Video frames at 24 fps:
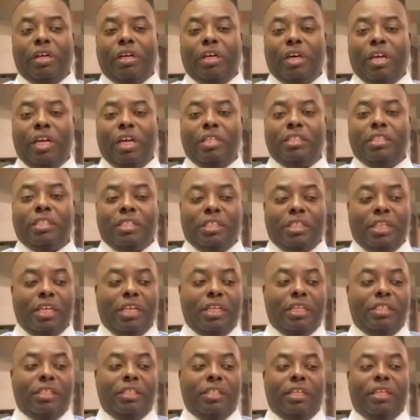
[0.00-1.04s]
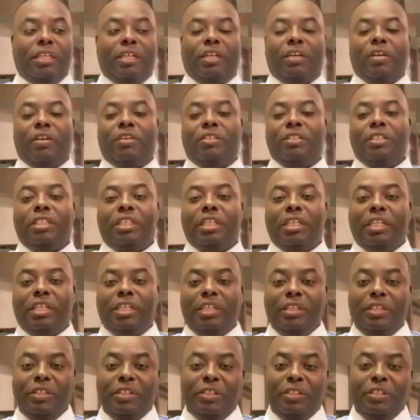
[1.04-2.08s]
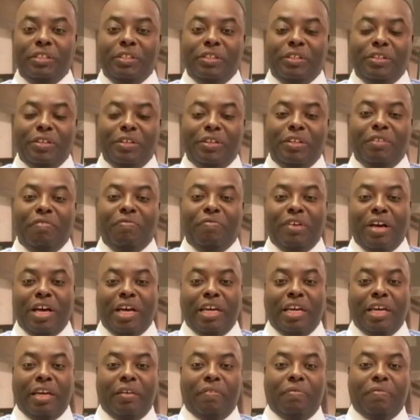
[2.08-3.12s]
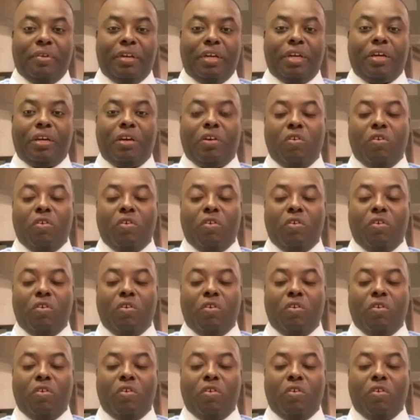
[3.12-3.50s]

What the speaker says: As I said, on the Lear 35